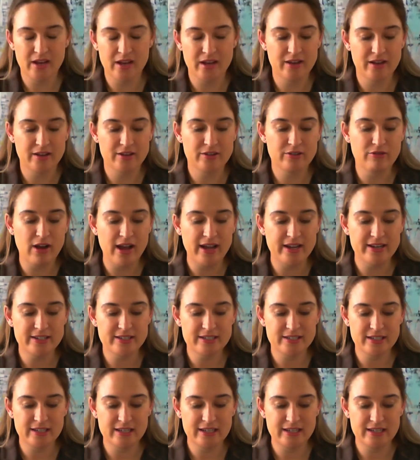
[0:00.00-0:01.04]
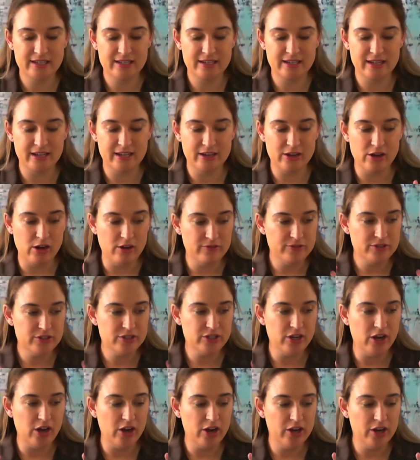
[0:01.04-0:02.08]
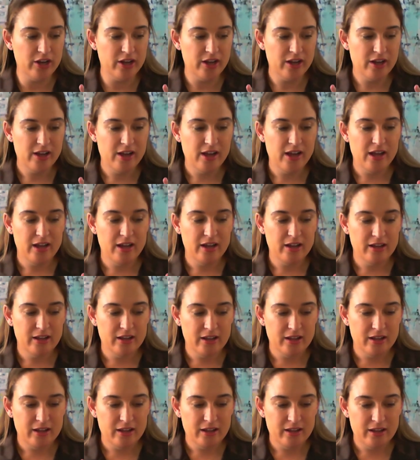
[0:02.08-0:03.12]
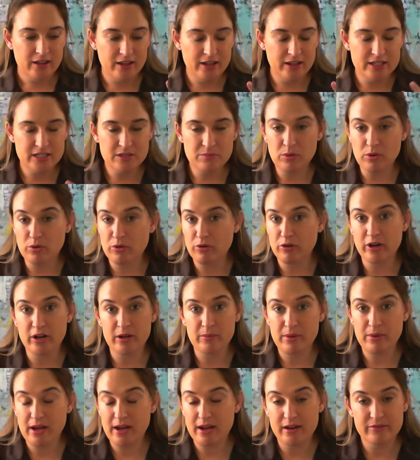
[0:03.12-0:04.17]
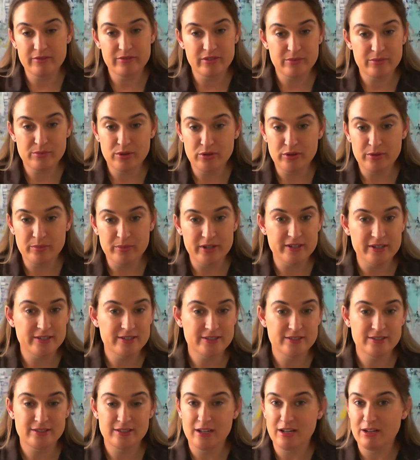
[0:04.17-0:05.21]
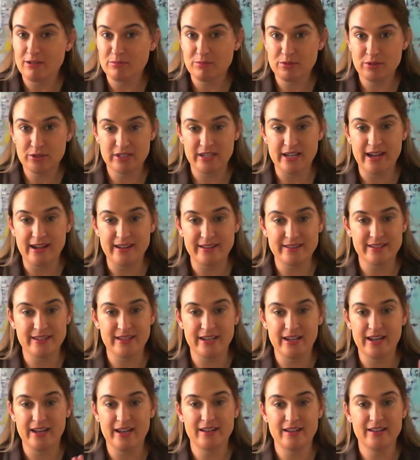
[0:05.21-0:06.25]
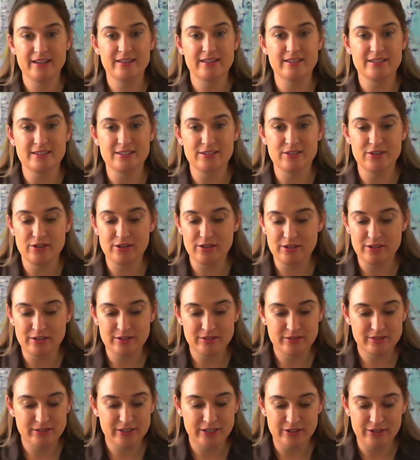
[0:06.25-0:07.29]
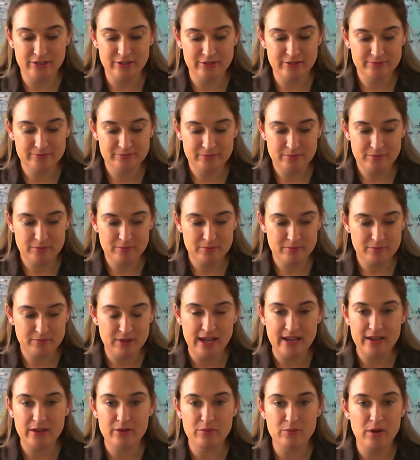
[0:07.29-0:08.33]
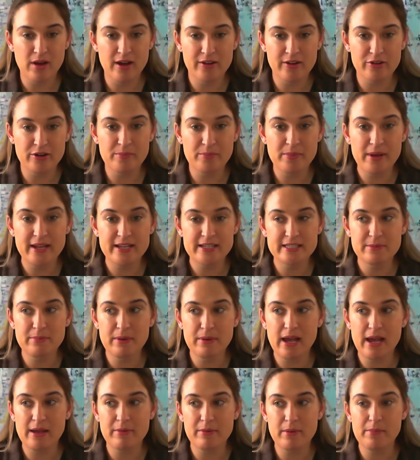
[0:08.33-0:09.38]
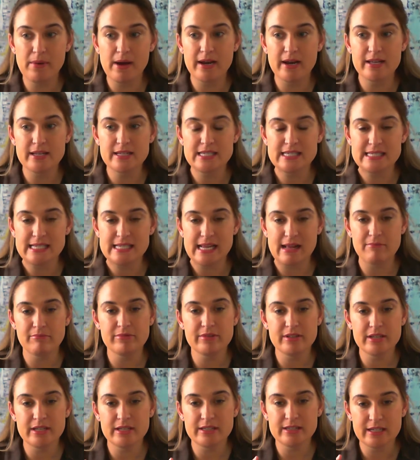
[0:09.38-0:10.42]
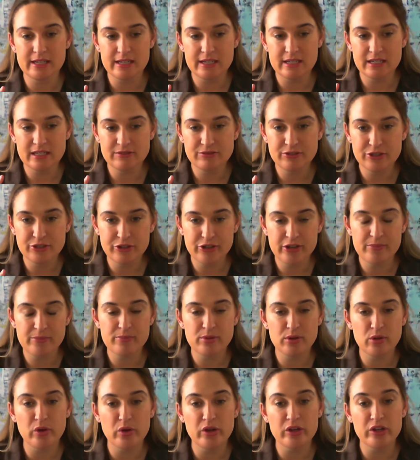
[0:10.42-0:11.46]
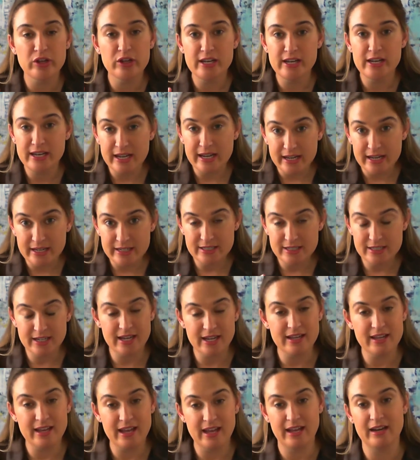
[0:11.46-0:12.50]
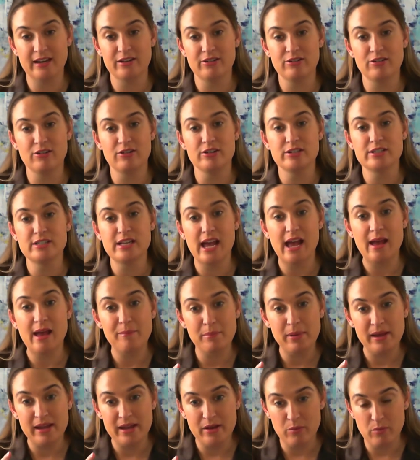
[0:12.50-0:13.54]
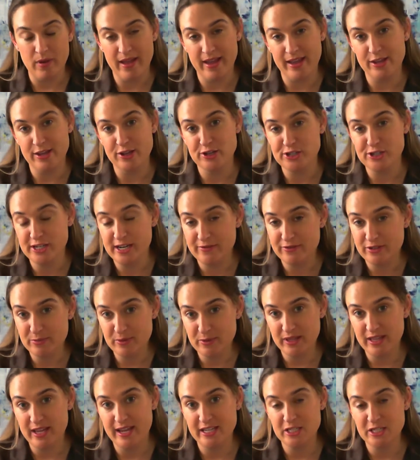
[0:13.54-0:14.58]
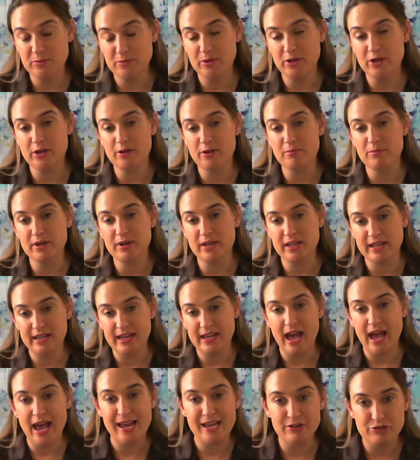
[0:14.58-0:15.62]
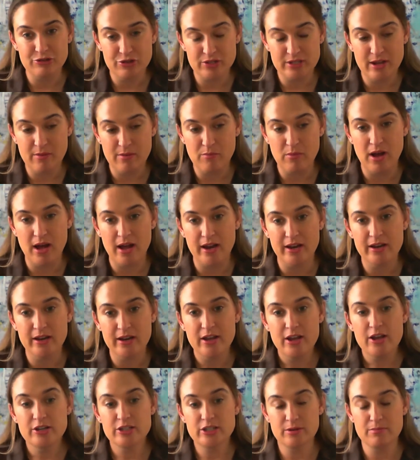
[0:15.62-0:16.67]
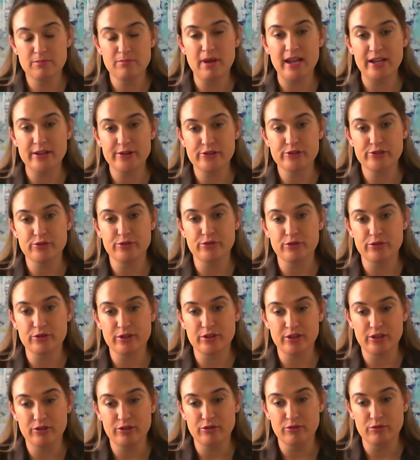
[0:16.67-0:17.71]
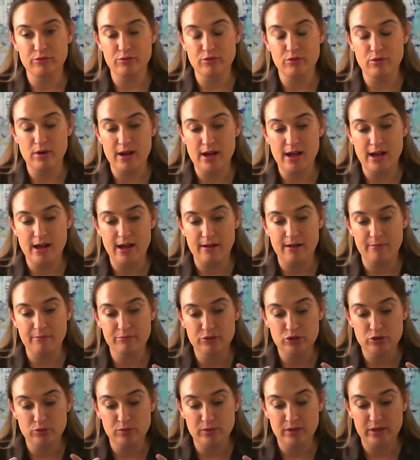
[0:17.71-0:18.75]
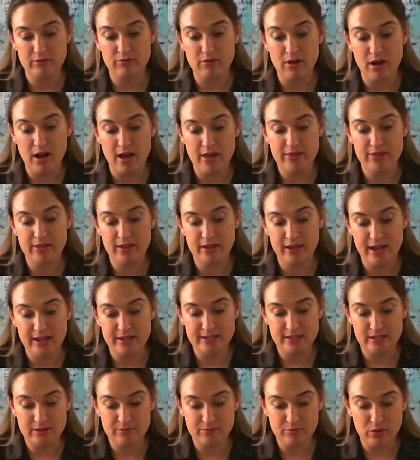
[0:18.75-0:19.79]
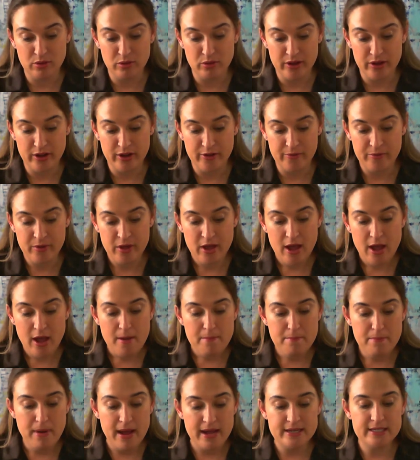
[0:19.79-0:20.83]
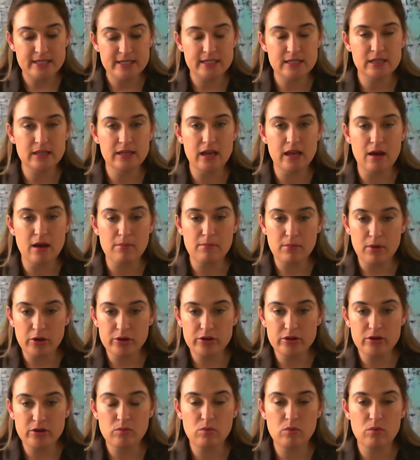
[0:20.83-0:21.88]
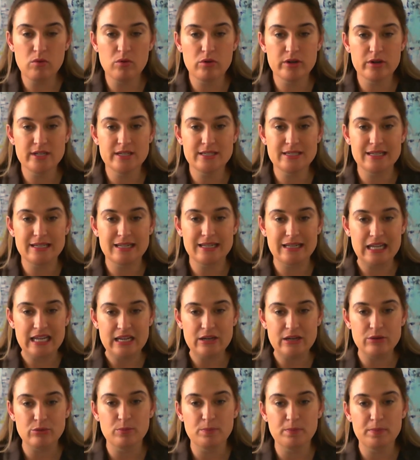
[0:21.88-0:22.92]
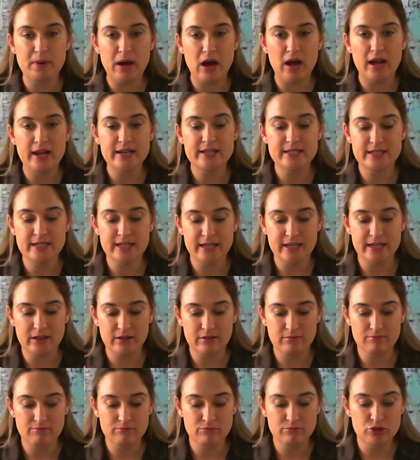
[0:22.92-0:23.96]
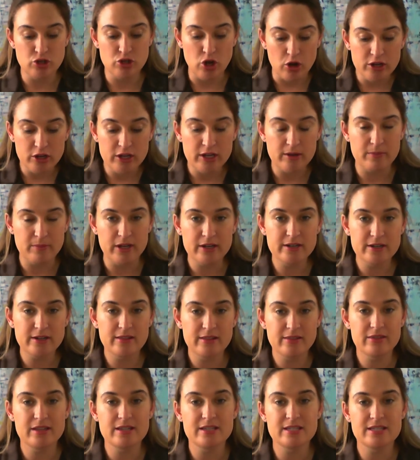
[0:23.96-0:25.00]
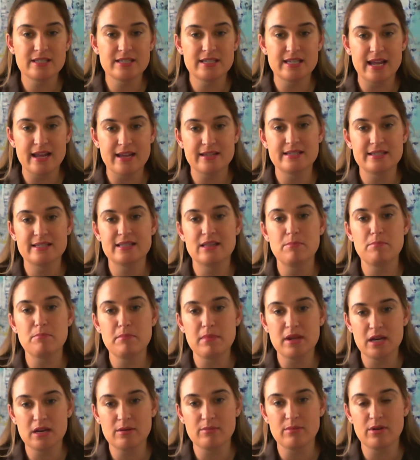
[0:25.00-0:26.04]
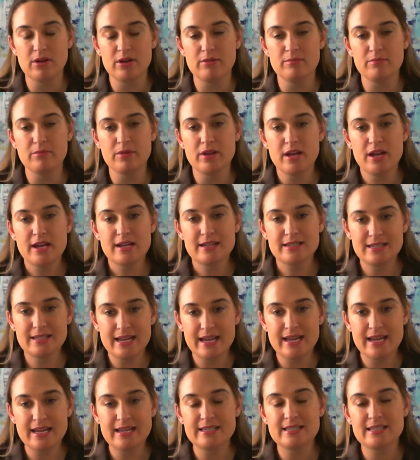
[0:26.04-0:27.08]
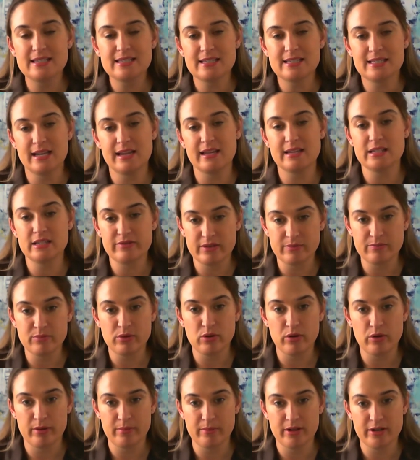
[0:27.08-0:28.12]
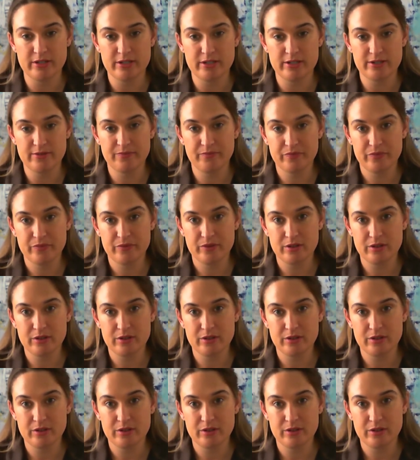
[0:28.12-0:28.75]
Yeah, great kickoff. So it's a boring part of employment. I'll put it out there. There's a lot of, black and white on a piece of paper, but it's something that if you're an employee, you need to get your head across and be aware. You don't have to be the expert, but engage someone to make sure that you're doing the right thing as an employer. Basically, a modern award is a legal binding document that sets the minimum T's and C's of employment.